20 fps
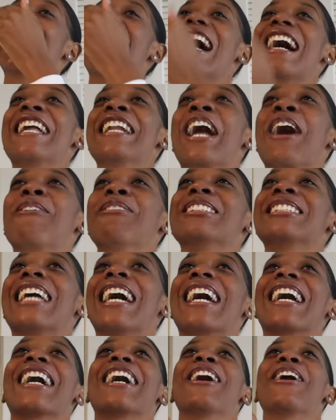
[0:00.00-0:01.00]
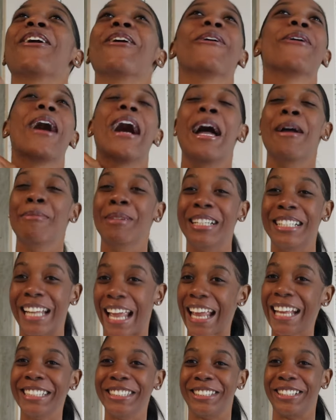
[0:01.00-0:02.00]
And I was like, oh, I'm in
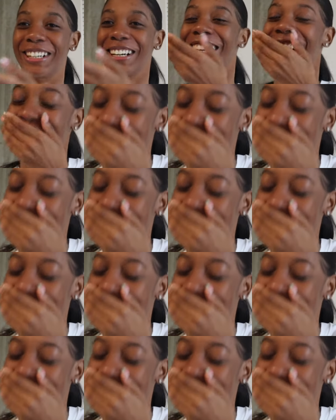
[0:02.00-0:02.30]
danger.